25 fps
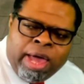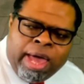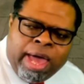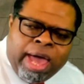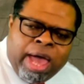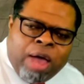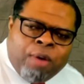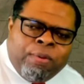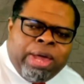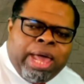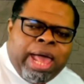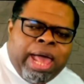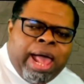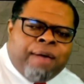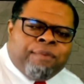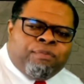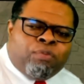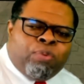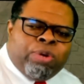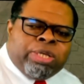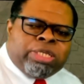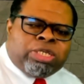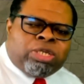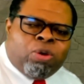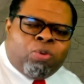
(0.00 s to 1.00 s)
And we have
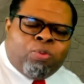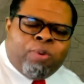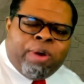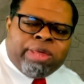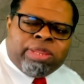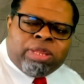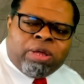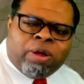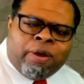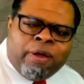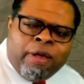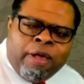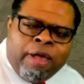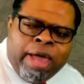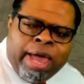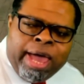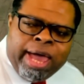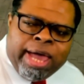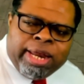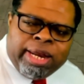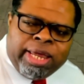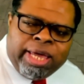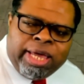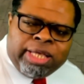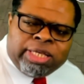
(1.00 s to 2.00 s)
winter weather
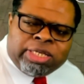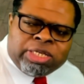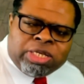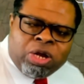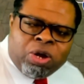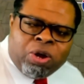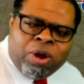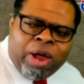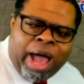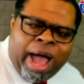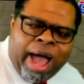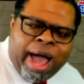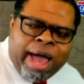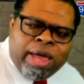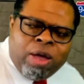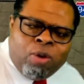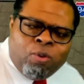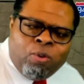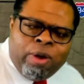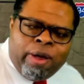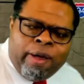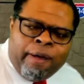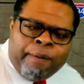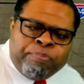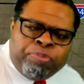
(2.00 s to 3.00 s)
in eastern
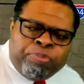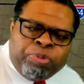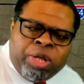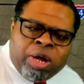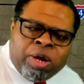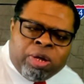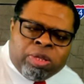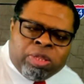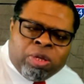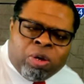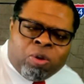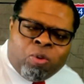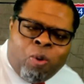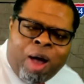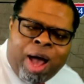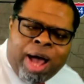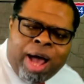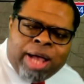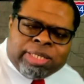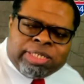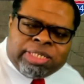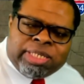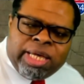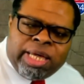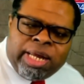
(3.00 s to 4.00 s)
Iowa near the
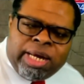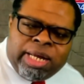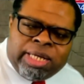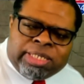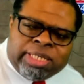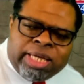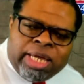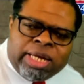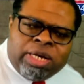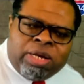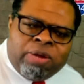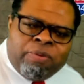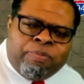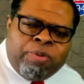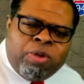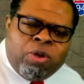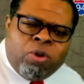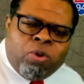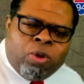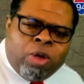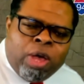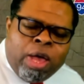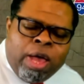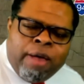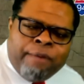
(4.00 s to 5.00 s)
Quad Cities and
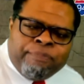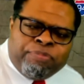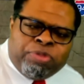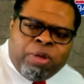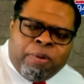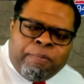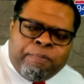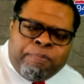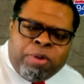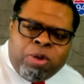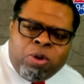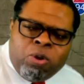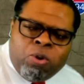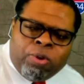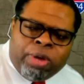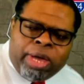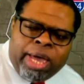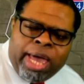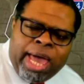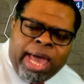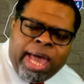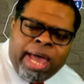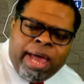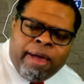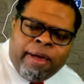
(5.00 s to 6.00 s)
Dubuque
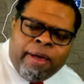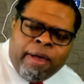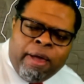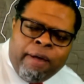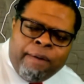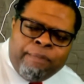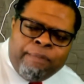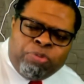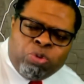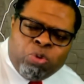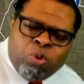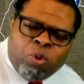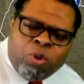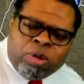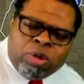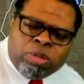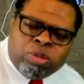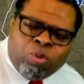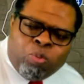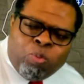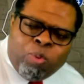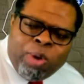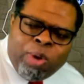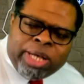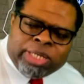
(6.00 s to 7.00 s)
and
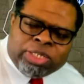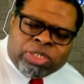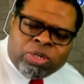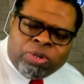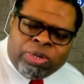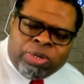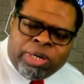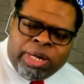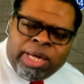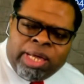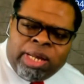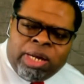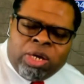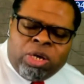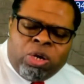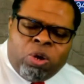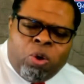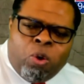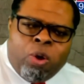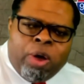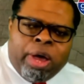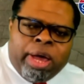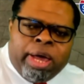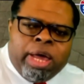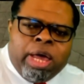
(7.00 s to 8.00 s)
northwestern
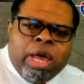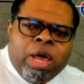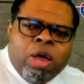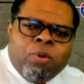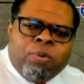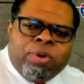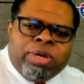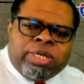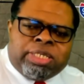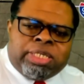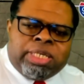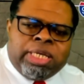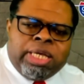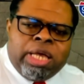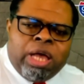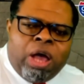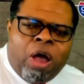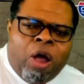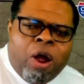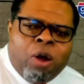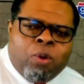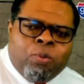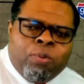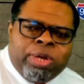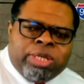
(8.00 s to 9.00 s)
Illinois. We see
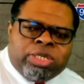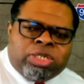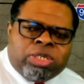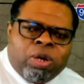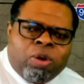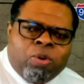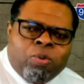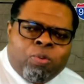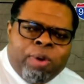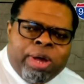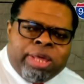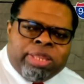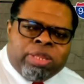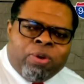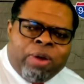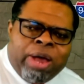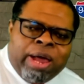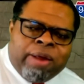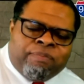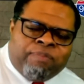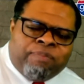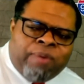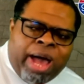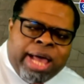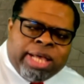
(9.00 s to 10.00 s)
our winter weather
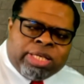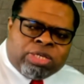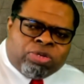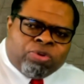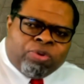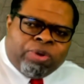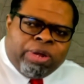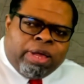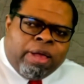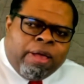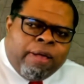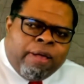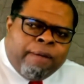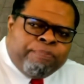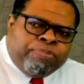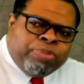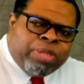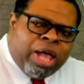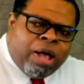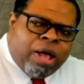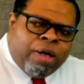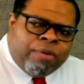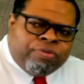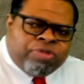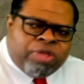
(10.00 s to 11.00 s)
advisory.
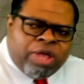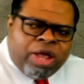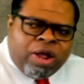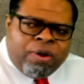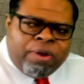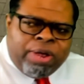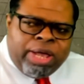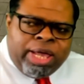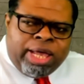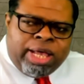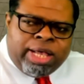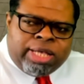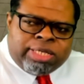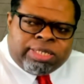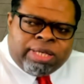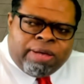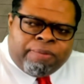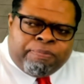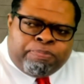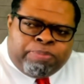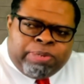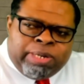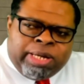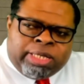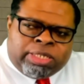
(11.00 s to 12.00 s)
Now, there is
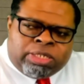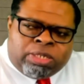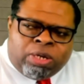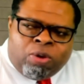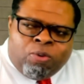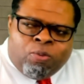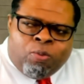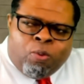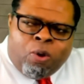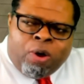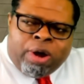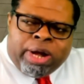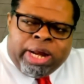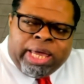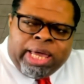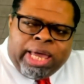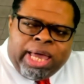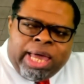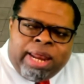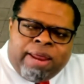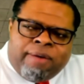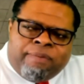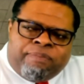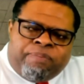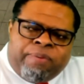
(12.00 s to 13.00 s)
a blizzard warning
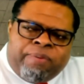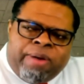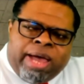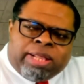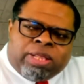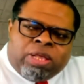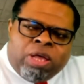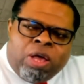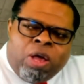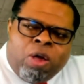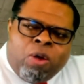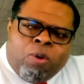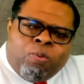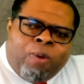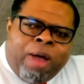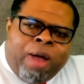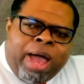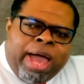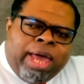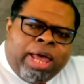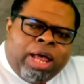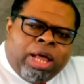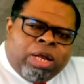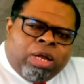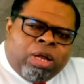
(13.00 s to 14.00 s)
in effect
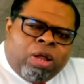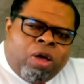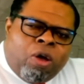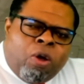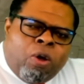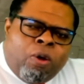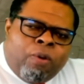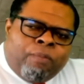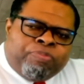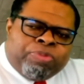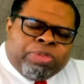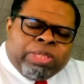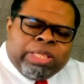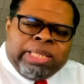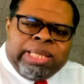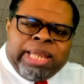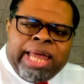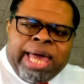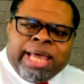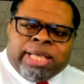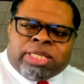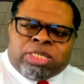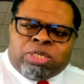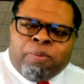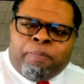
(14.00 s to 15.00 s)
right along
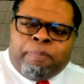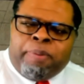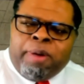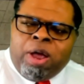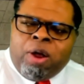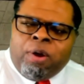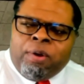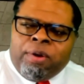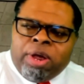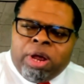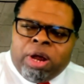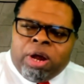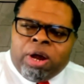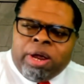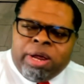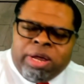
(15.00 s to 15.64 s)
Lake Superior.